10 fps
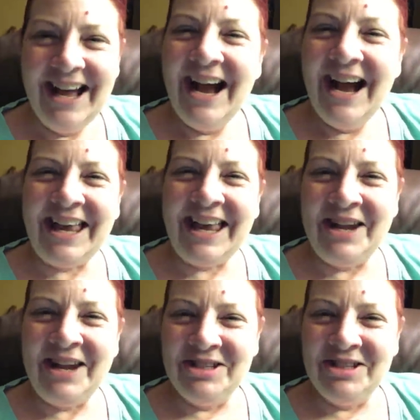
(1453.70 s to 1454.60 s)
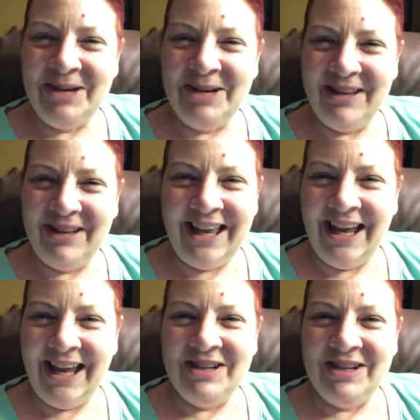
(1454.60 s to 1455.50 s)
i can't even type i can't
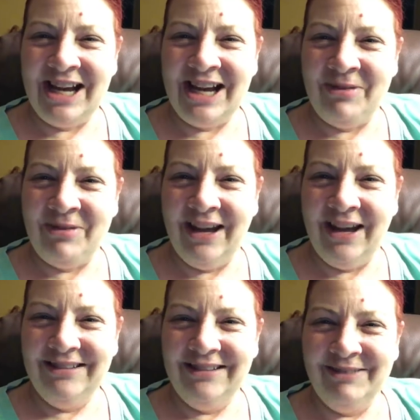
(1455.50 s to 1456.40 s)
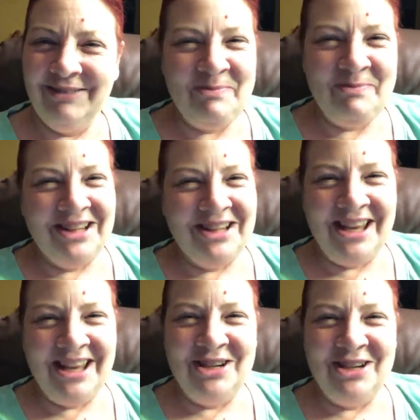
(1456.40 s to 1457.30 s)
even top that well that's the
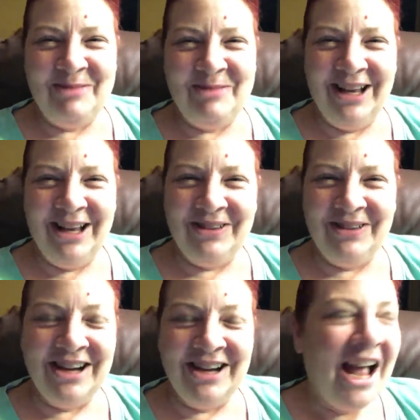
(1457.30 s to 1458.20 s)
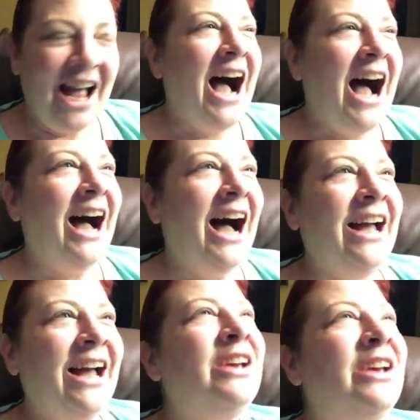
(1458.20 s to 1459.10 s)
end of j plans vlogs
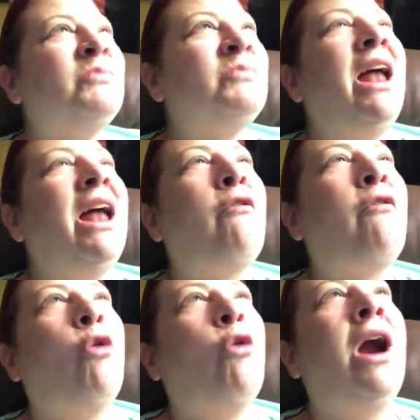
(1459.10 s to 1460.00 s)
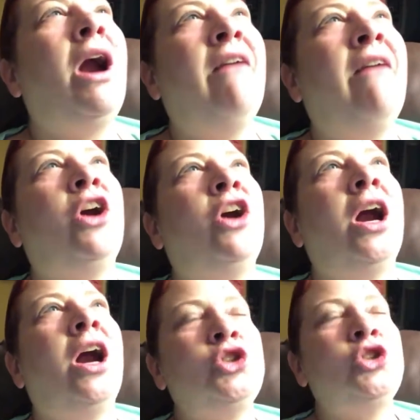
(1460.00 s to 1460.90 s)
I spent forever
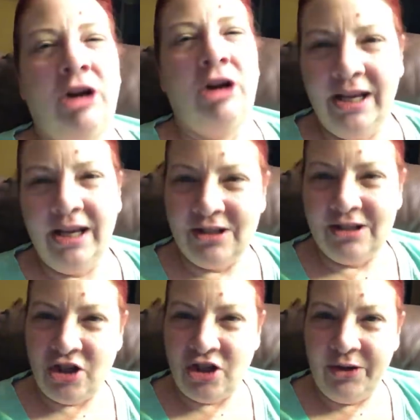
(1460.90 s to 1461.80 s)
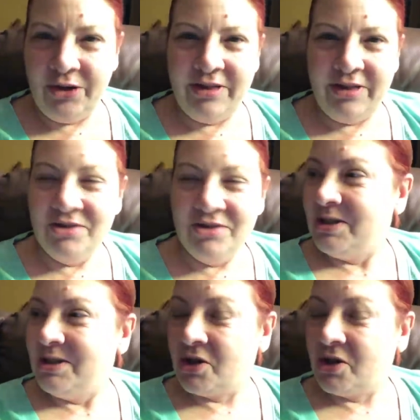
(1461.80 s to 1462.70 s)
trying to get this channel to a thousand
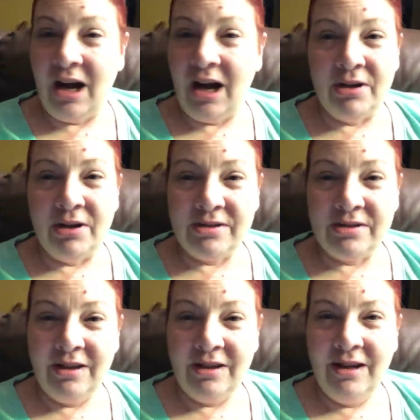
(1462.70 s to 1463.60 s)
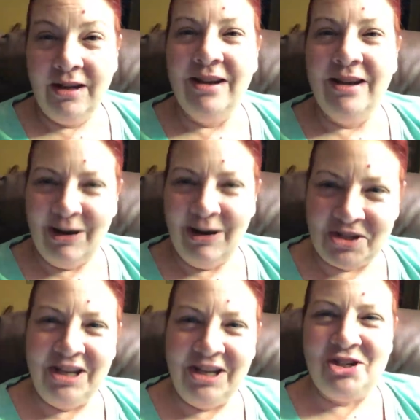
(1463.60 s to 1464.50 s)
subscribers, and now it's
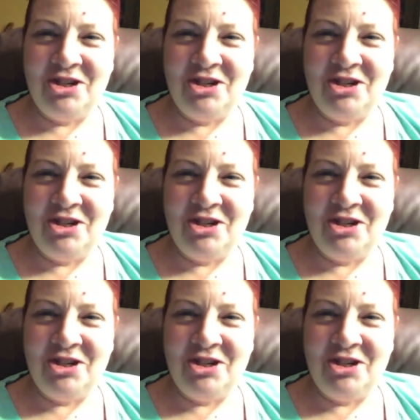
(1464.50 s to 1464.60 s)
going to get